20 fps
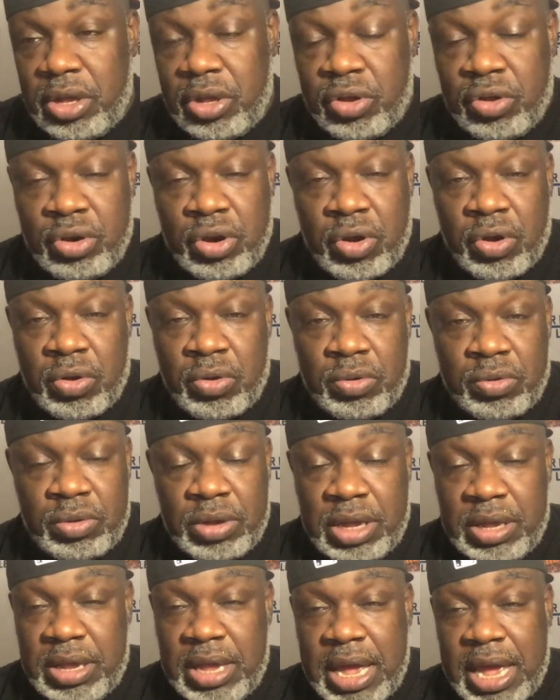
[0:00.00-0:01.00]

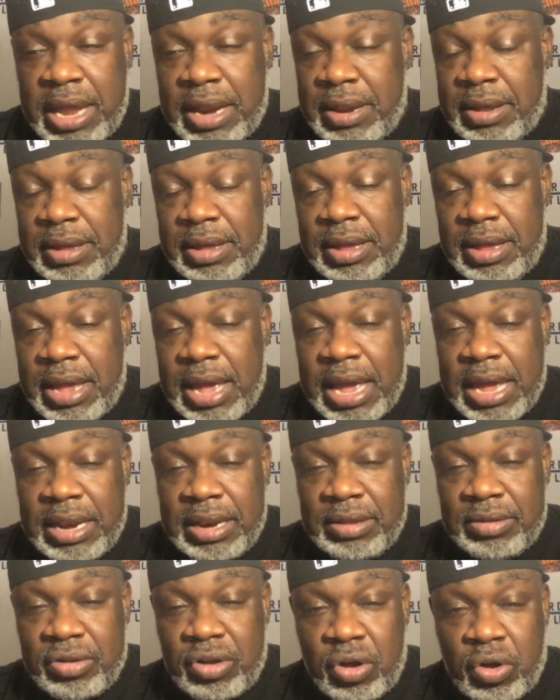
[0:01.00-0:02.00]
he had
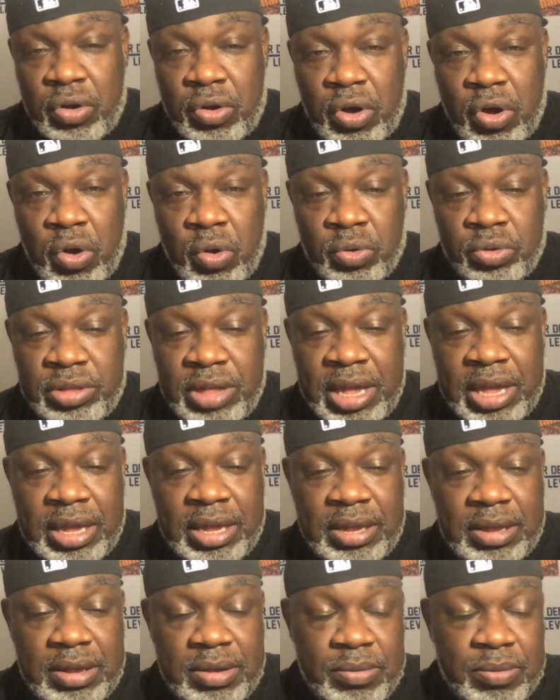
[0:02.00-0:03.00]
his whole thing